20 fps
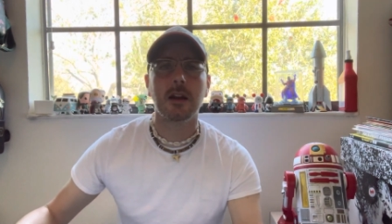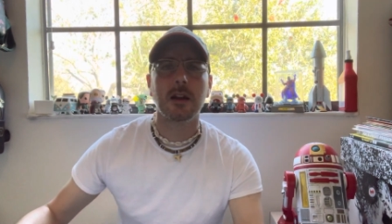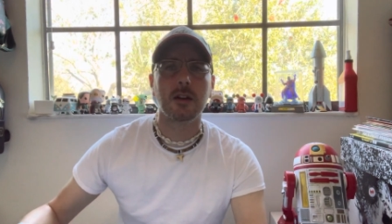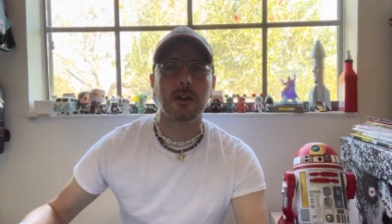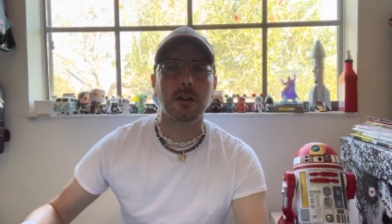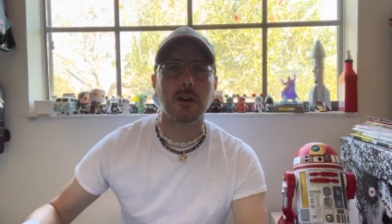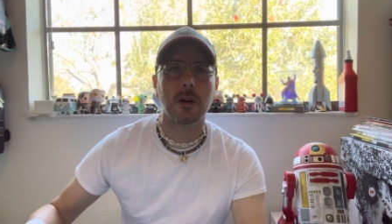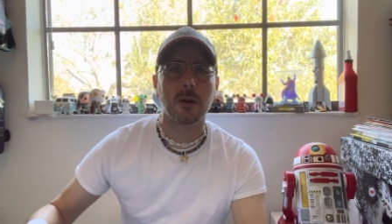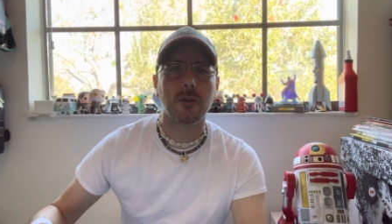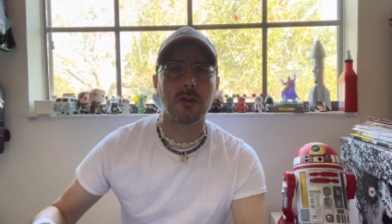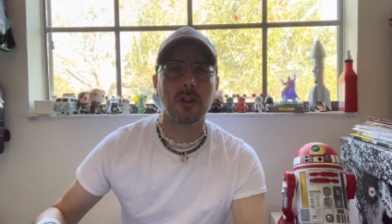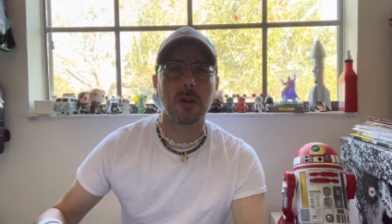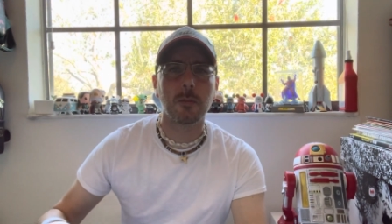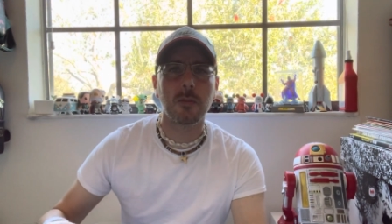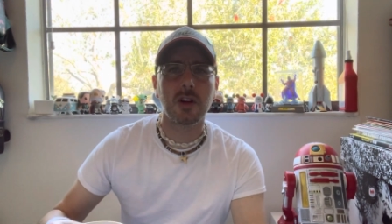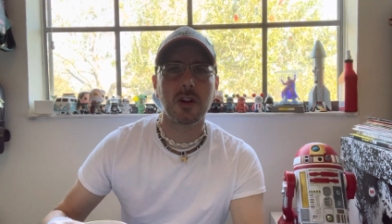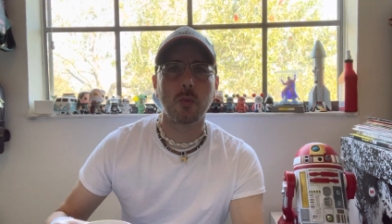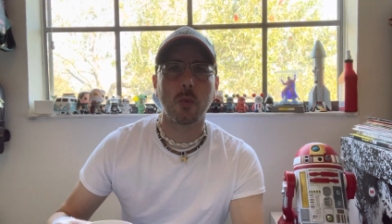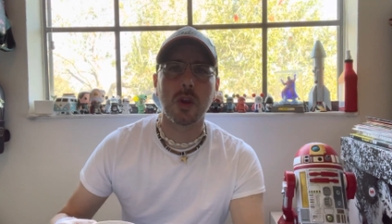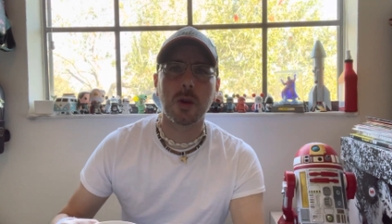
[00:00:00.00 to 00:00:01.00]
you know, it's the
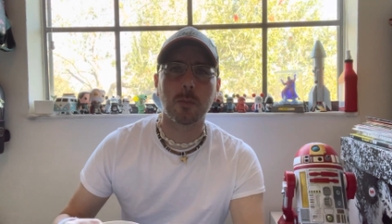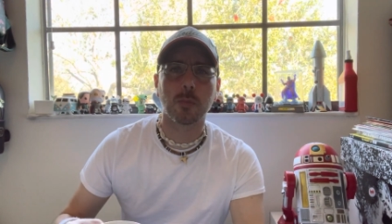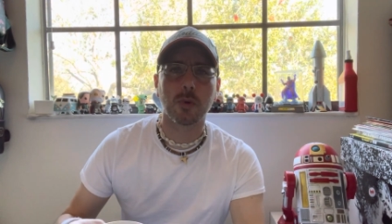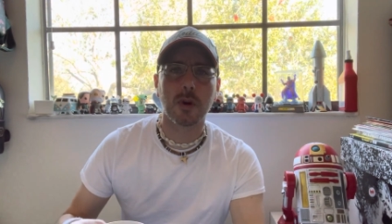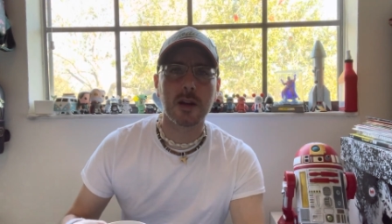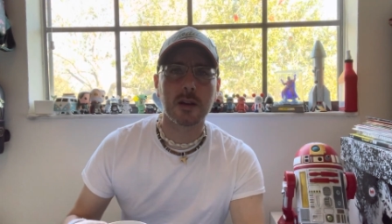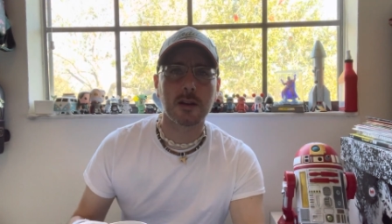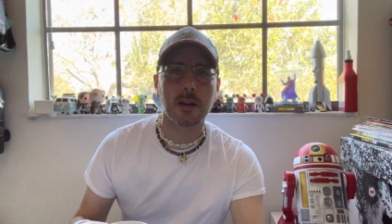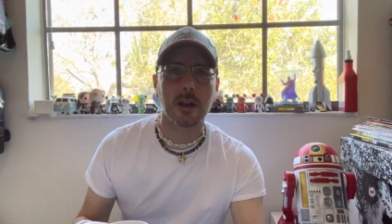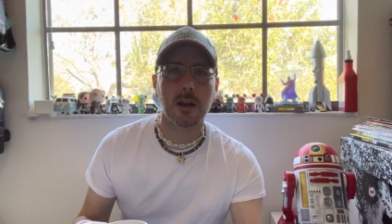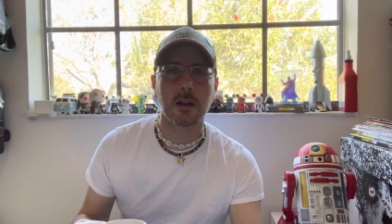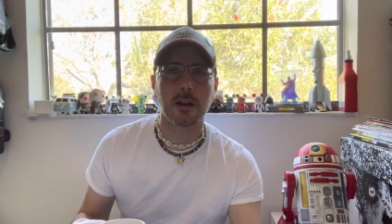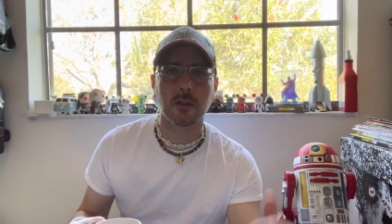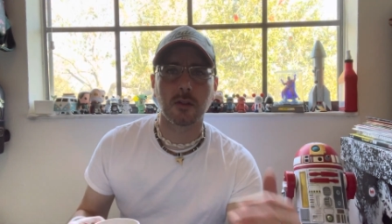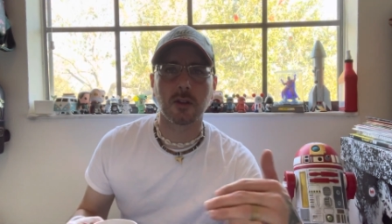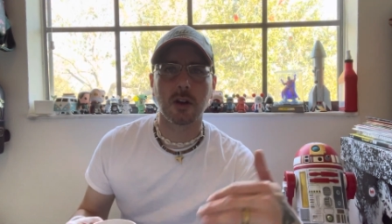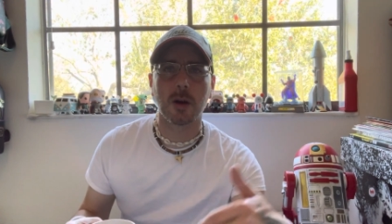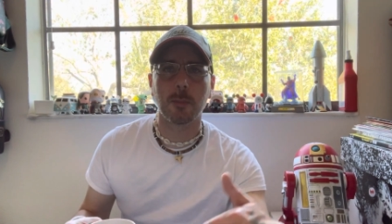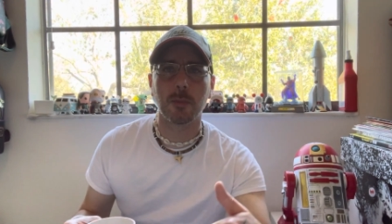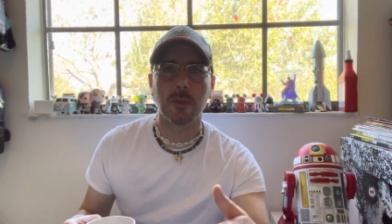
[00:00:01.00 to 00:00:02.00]
midweek breakdown.
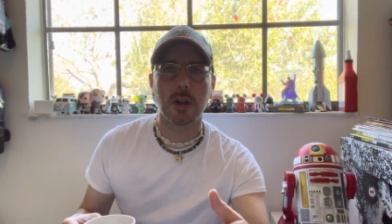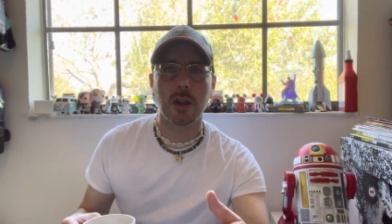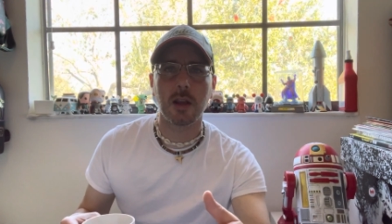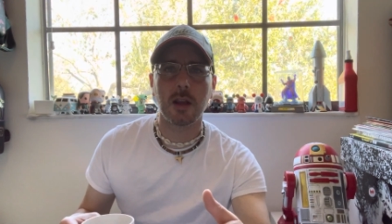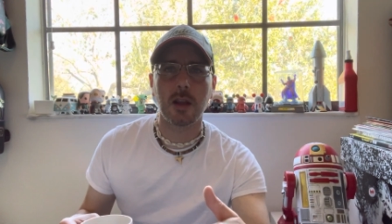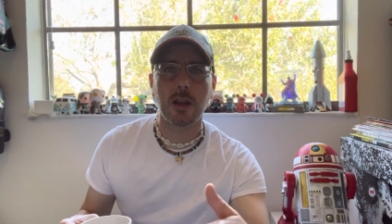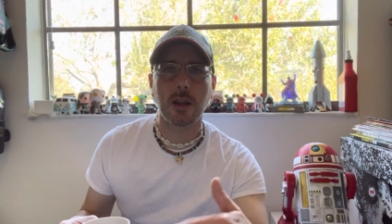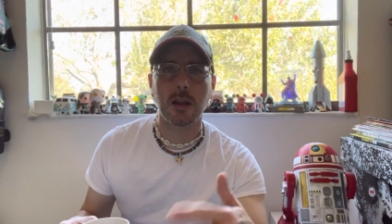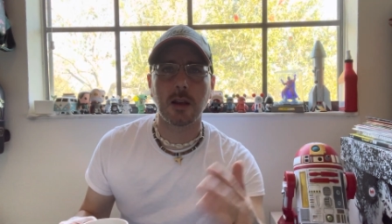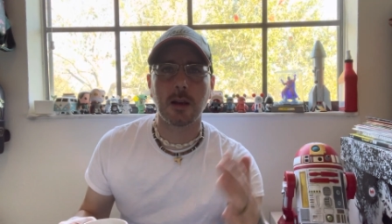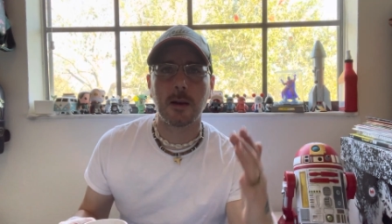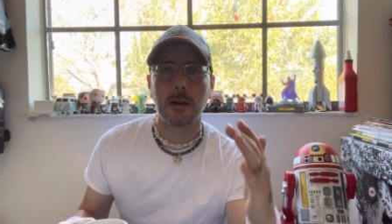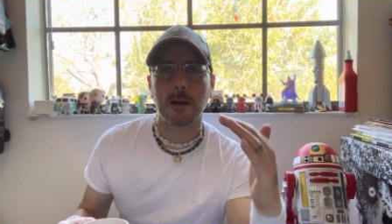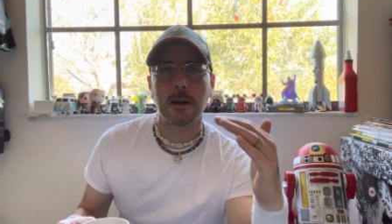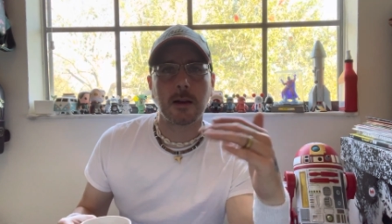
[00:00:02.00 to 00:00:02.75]
It's hump day.